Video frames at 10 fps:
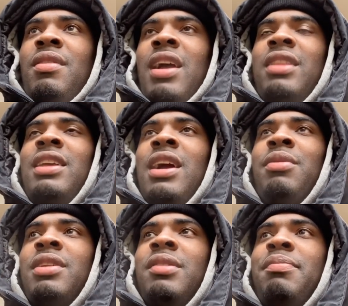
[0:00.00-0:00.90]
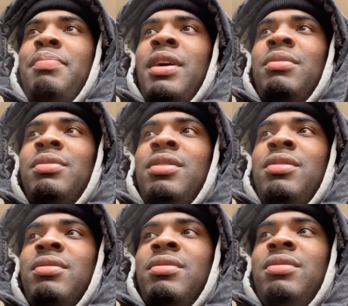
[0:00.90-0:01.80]
I think I was getting pumped
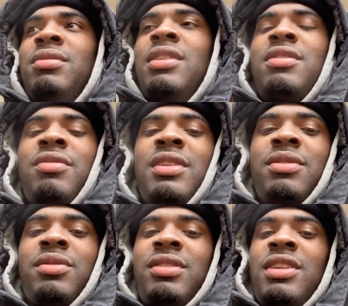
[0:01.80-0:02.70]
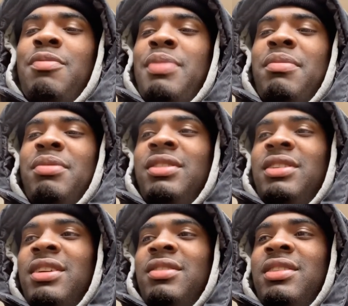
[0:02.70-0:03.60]
too. These niggas was still pumping each
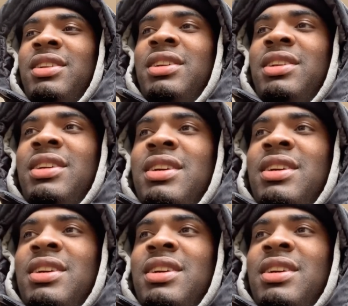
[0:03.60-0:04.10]
other and shit.